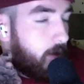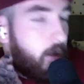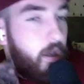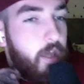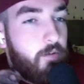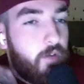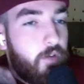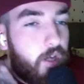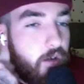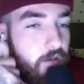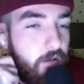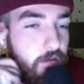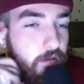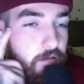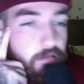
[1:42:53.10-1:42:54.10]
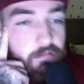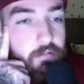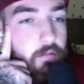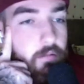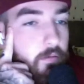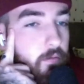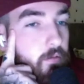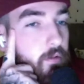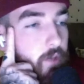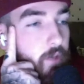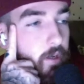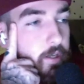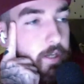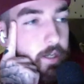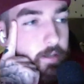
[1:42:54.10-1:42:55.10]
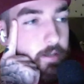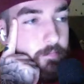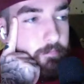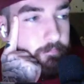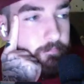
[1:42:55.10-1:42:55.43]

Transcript: Anyone else, it's okay.